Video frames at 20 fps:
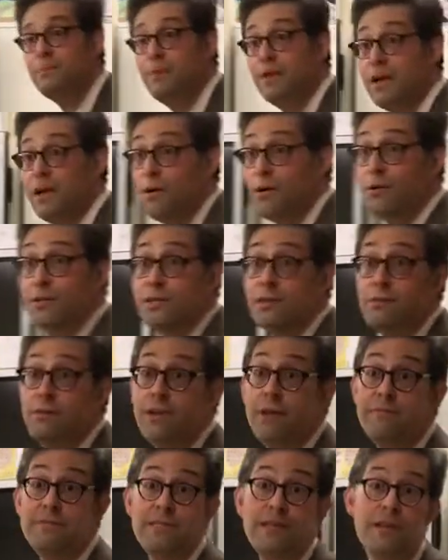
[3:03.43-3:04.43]
but I also
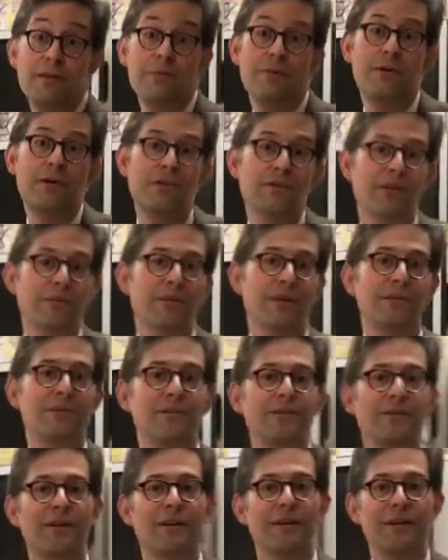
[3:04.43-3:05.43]
love Celebration
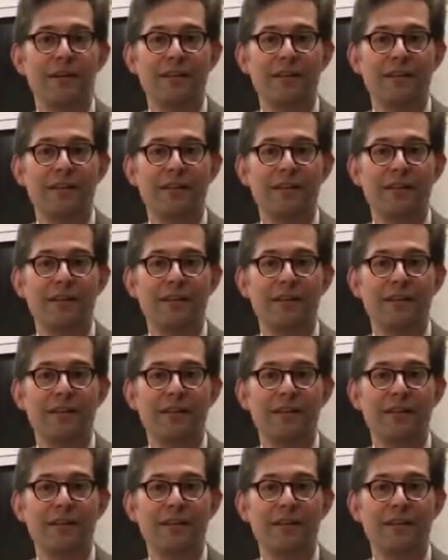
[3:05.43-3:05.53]
Restaurant.